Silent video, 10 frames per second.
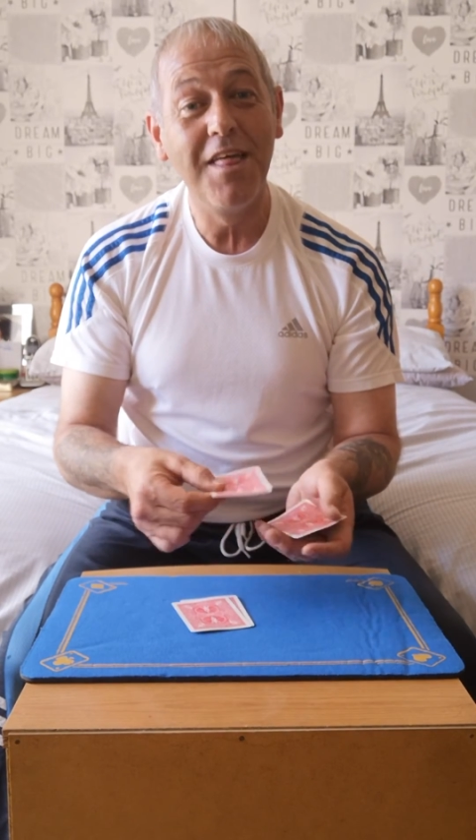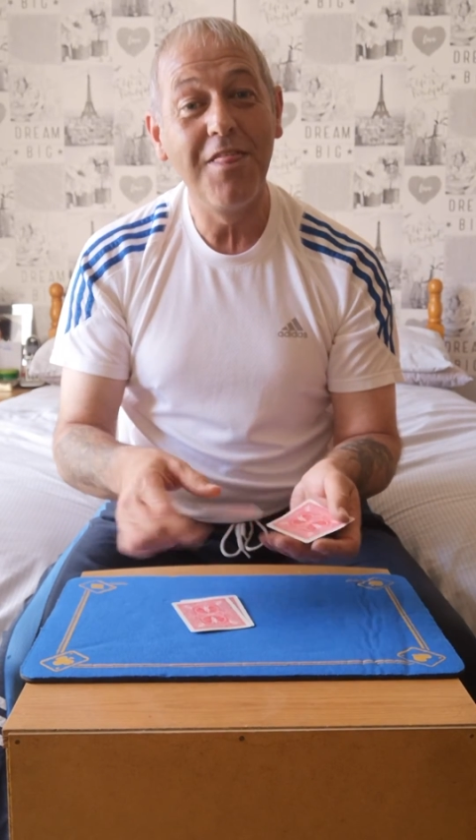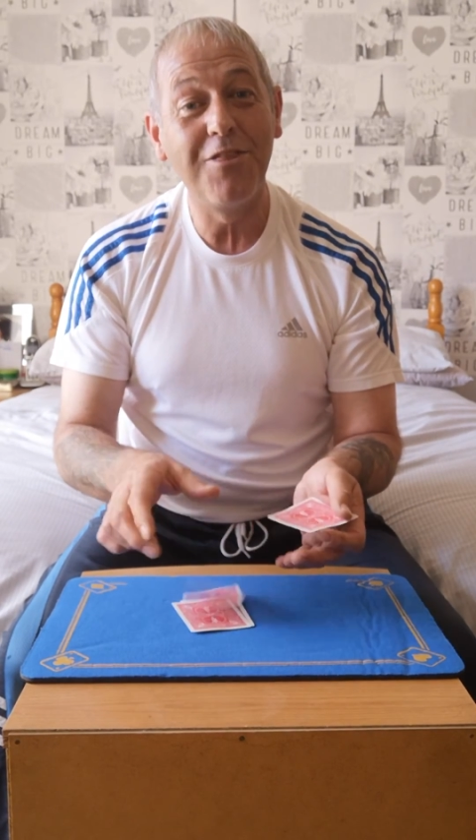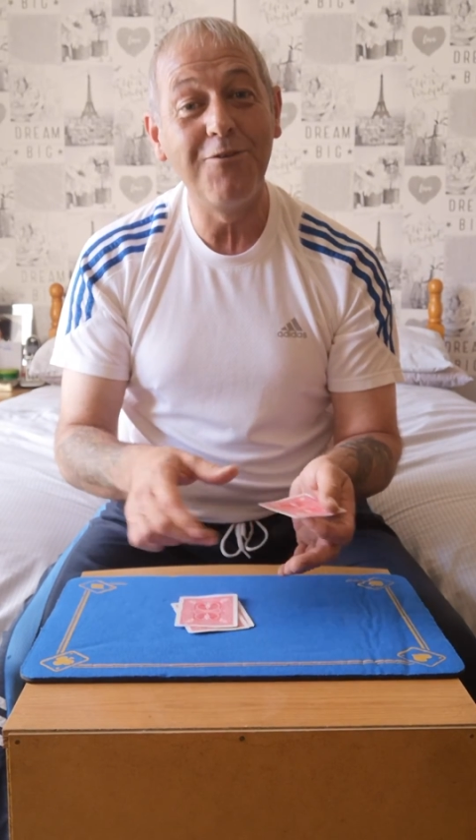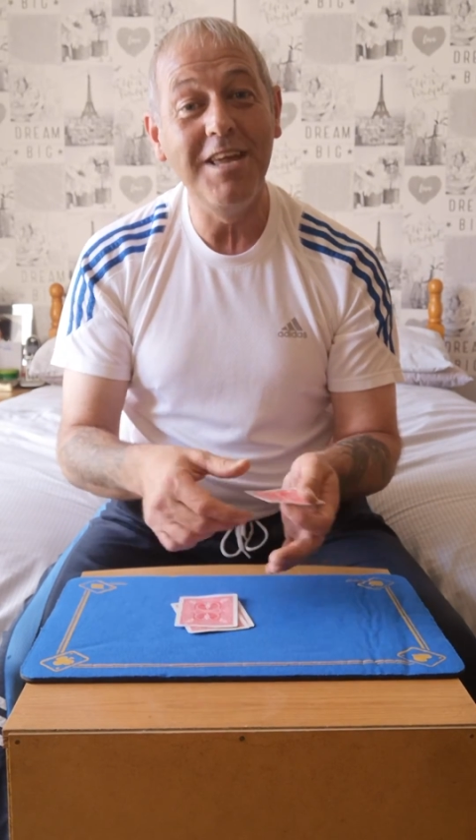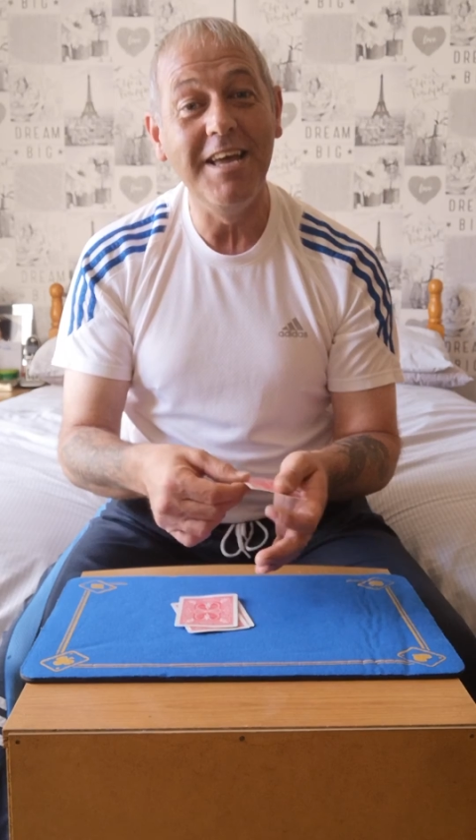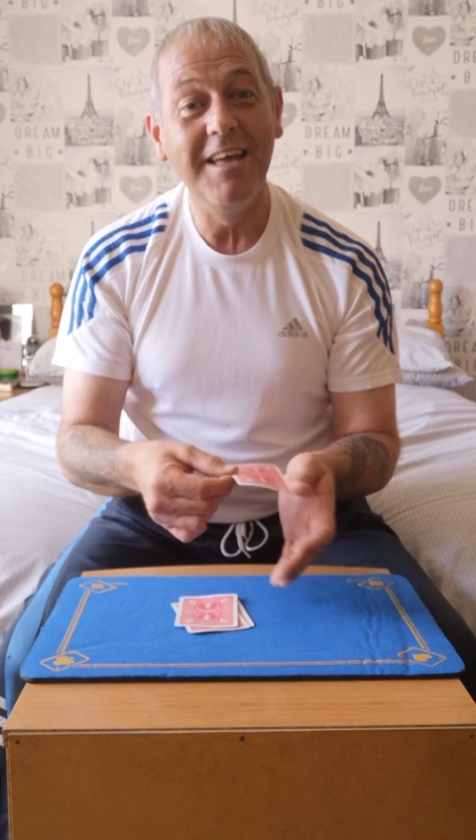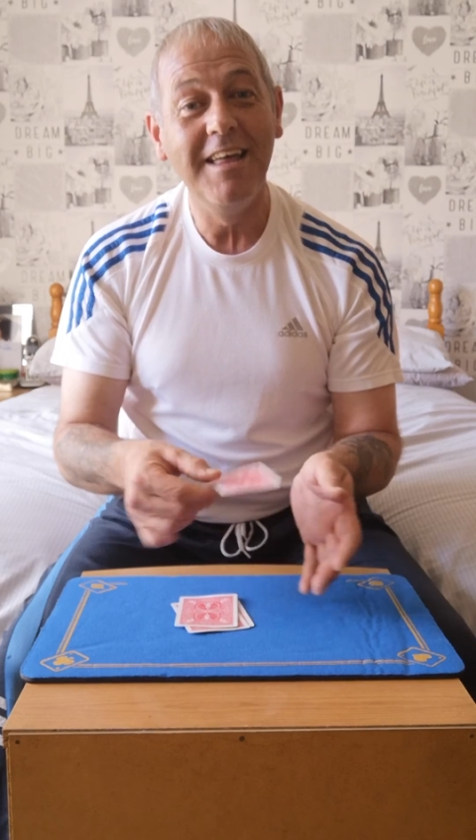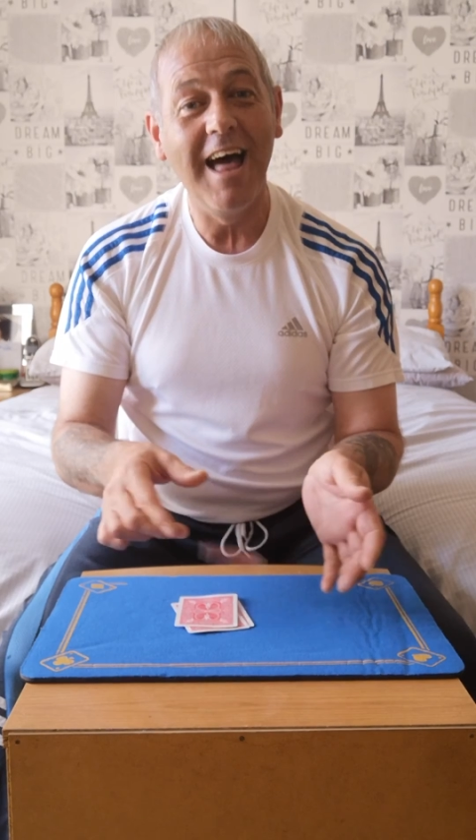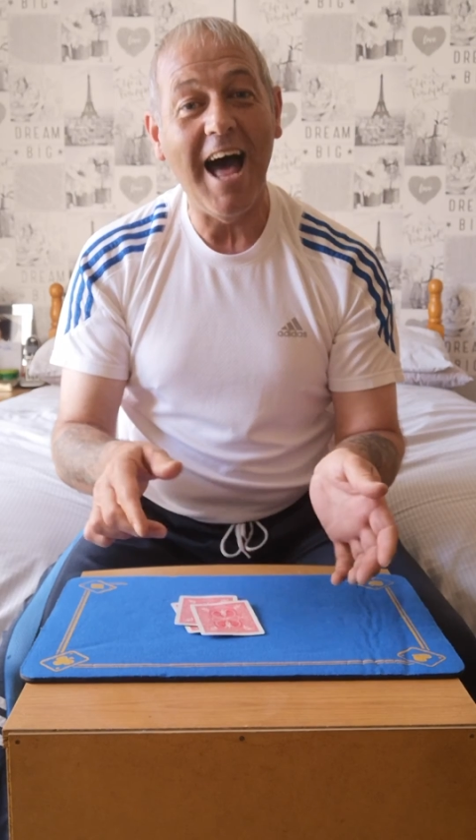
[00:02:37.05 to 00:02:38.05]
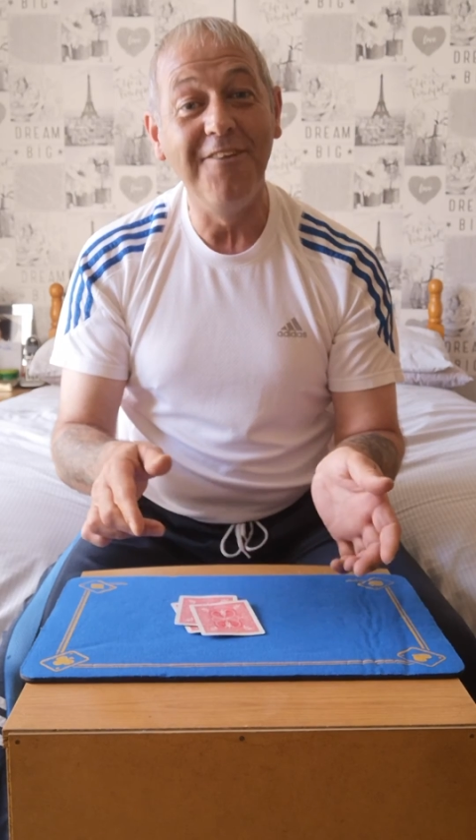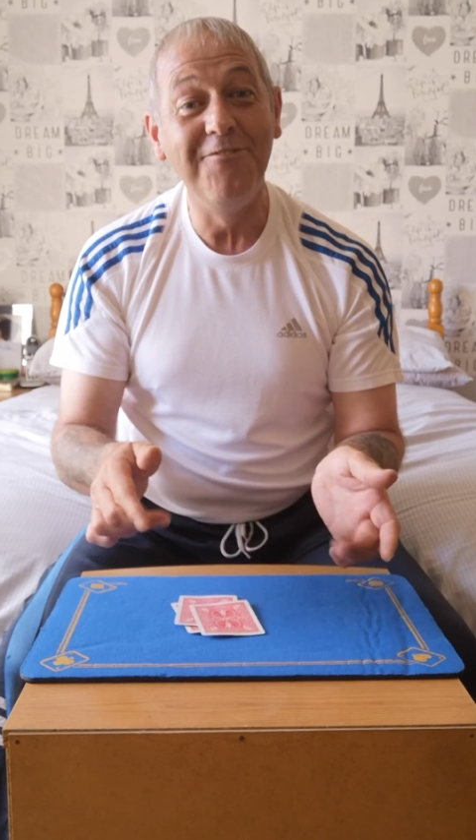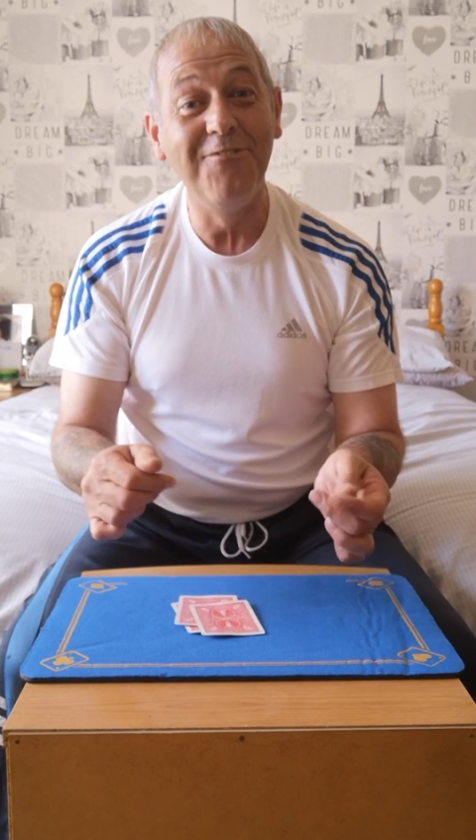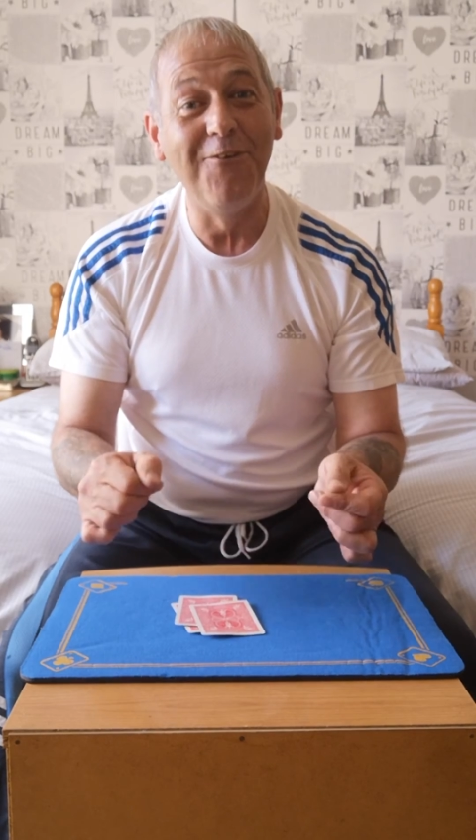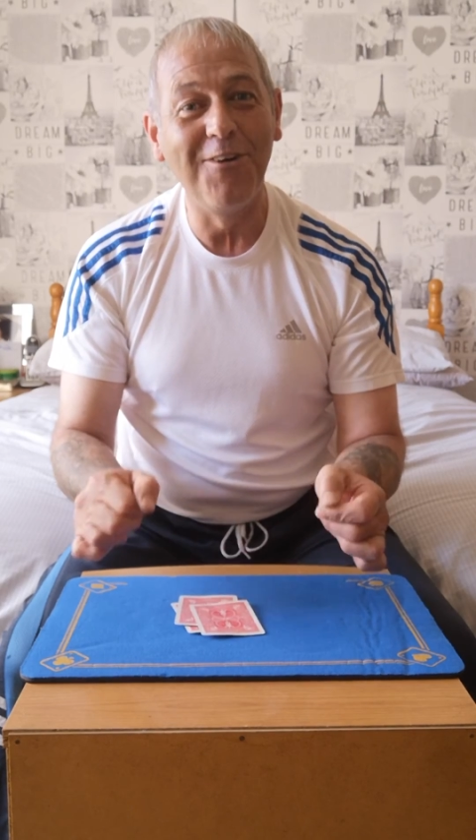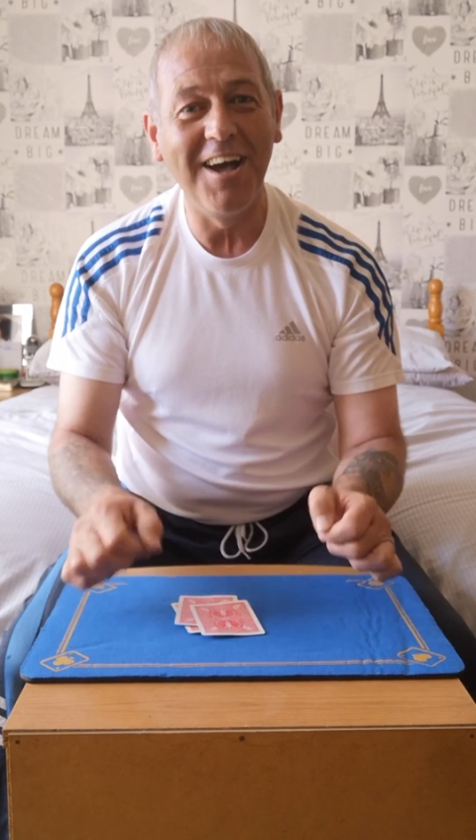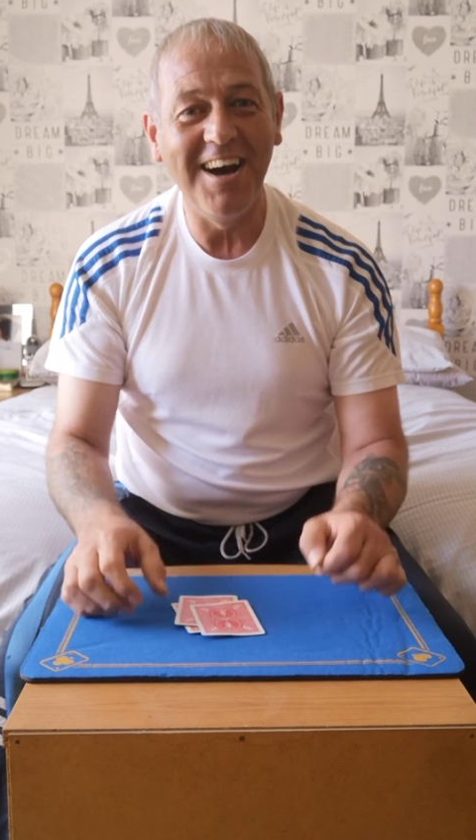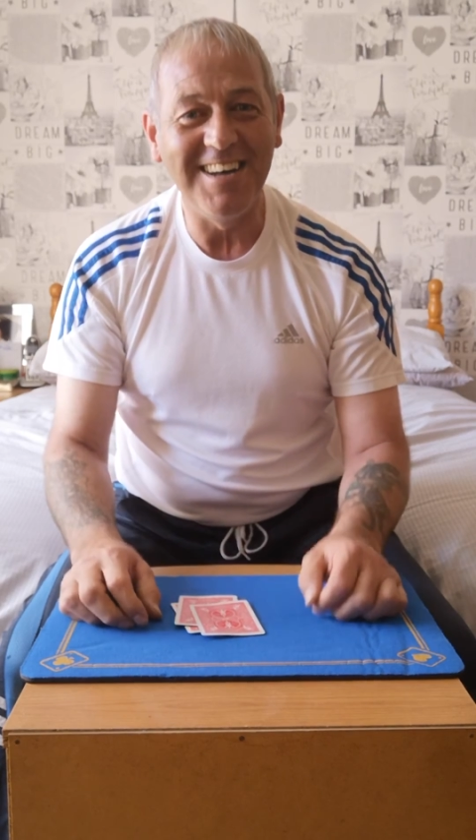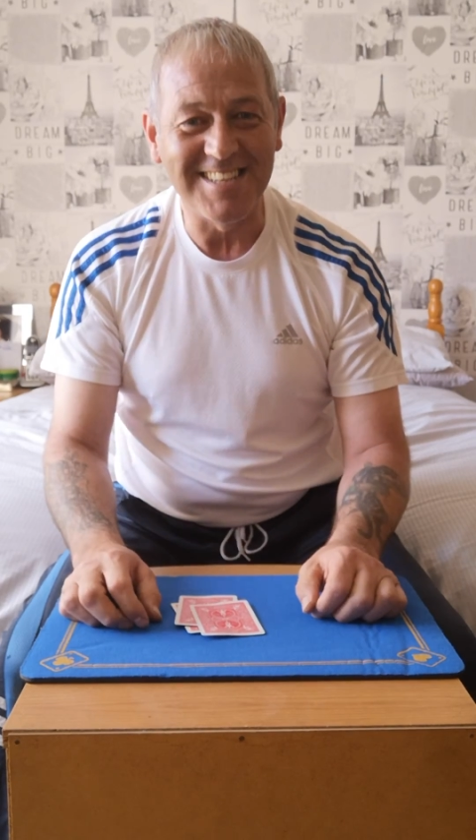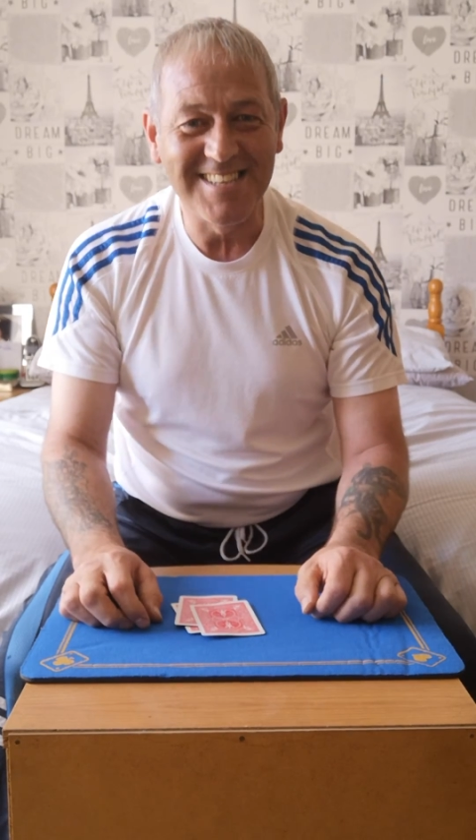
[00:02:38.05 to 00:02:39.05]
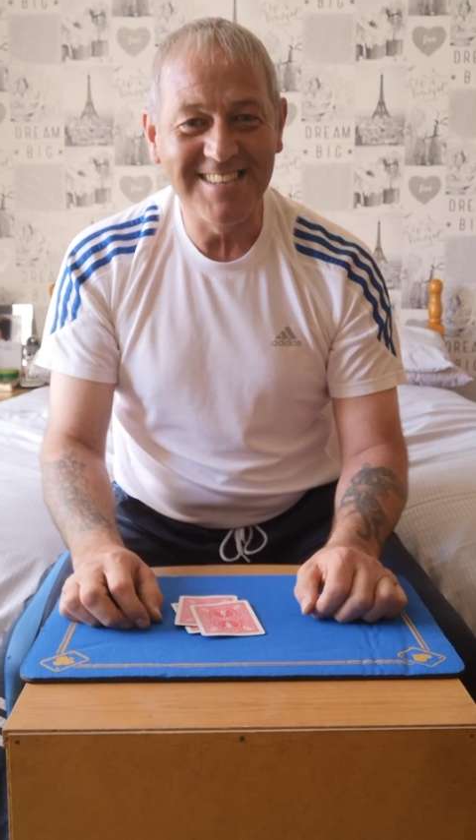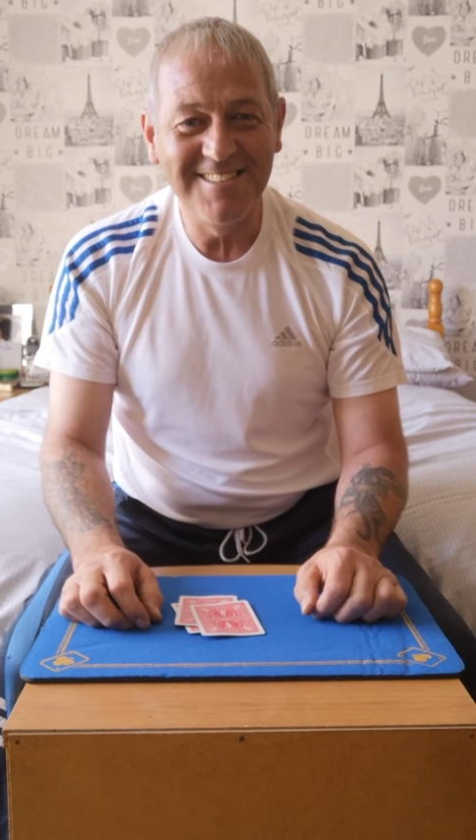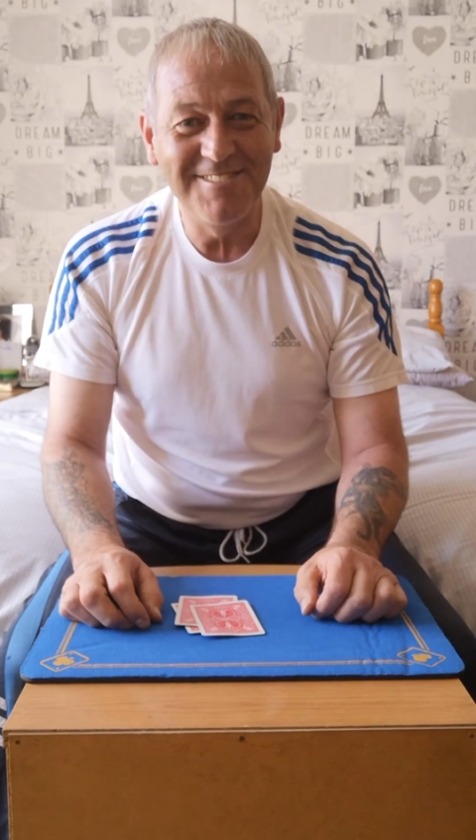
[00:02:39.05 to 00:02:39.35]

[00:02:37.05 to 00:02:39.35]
3 and 4 cards.